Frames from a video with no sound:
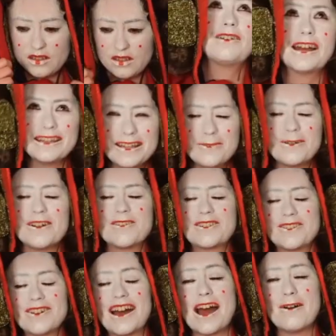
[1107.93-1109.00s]
Finally, we are
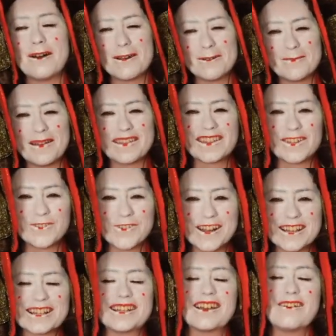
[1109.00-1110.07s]
to how I would make the
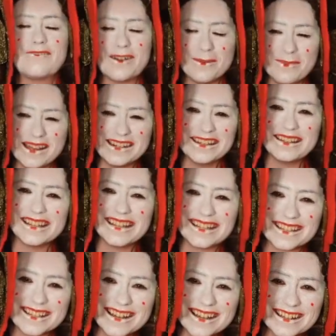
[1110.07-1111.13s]
dress if I made it
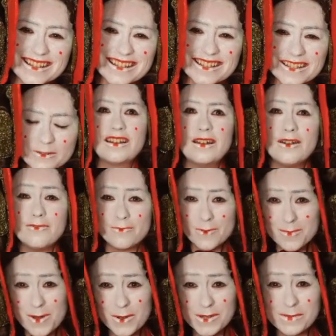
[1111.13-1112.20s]
these days.
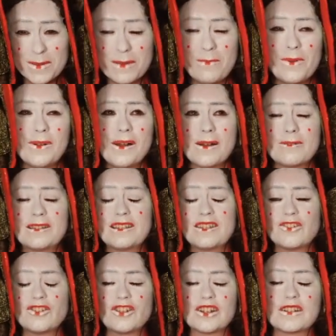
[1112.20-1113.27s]
For most people, I would
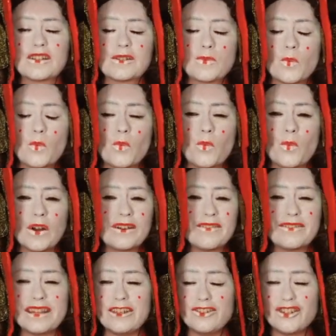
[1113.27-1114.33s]
suggest one
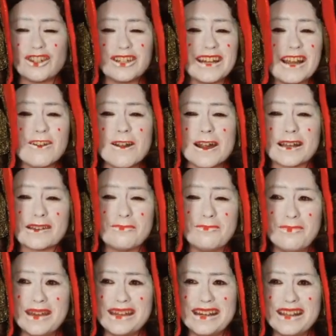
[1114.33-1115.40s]
of the generic
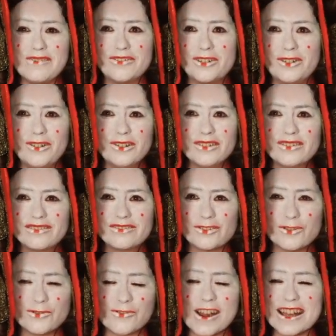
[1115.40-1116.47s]
medieval
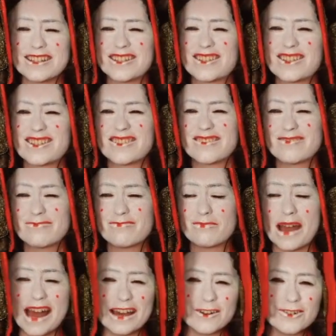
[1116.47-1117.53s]
dress
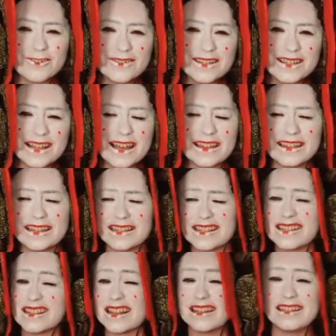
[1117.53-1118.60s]
patterns and then
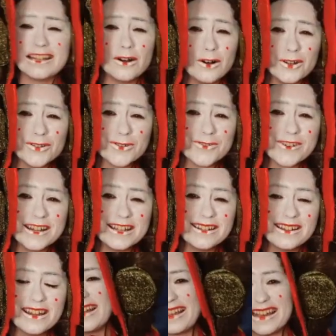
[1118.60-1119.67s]
slightly alter it.
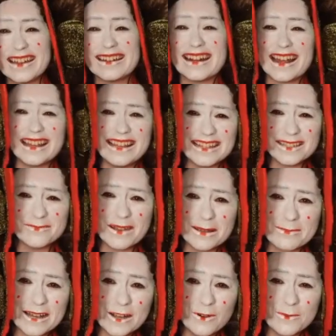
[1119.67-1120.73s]
Again, I like to
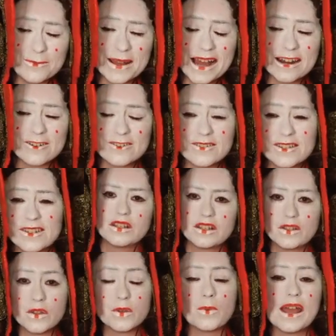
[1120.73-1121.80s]
make my own patterns.
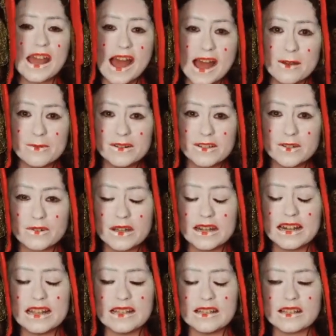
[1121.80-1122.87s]
So the way I would do
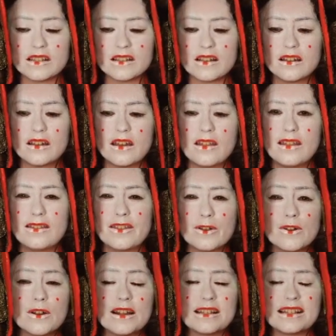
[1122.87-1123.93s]
it is
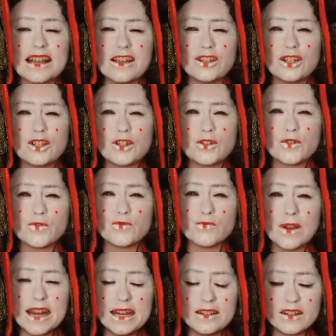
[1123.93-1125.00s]
there is a
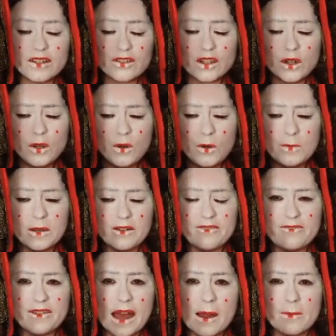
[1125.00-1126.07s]
straight tube
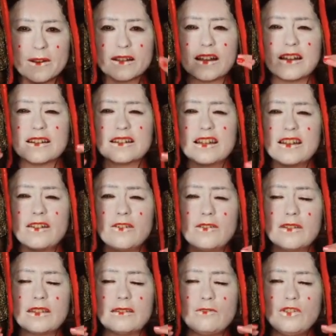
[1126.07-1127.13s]
of fabric
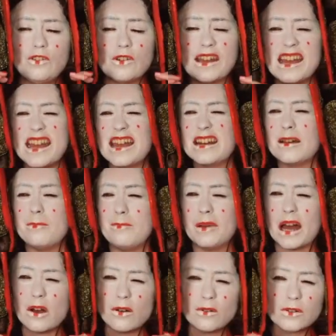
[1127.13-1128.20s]
until you hit
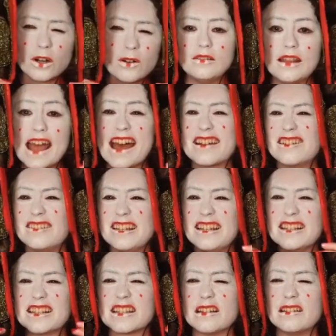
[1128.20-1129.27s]
about
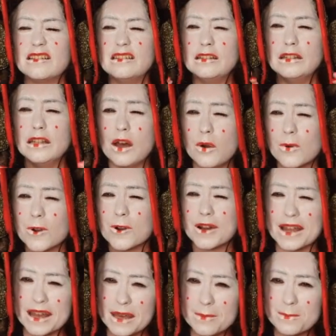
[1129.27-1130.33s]
Natalie's lower
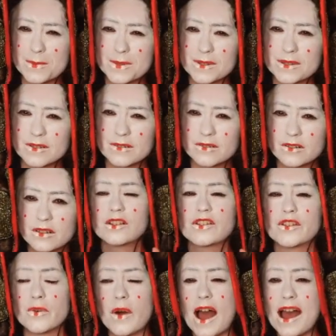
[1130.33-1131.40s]
hips.
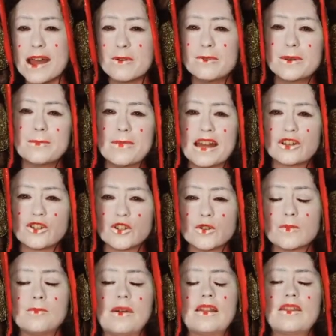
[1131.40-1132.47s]
So I would
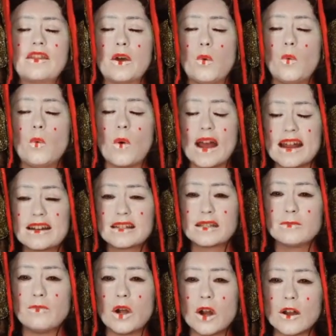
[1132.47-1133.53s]
measure the
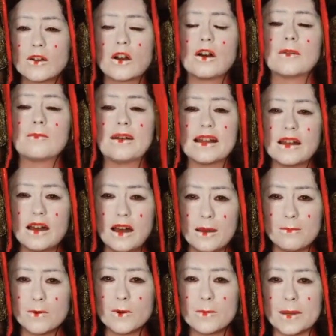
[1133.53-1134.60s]
widest part on my
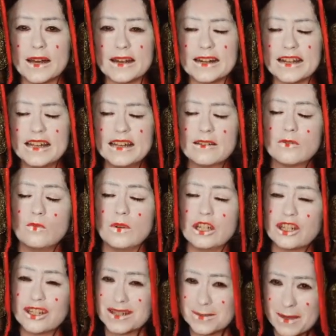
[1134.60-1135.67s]
upper body,
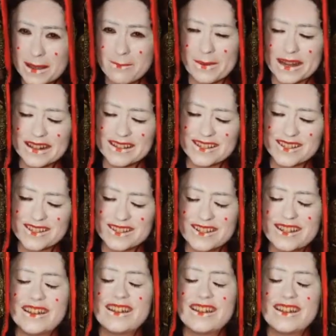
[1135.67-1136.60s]
which is my bust,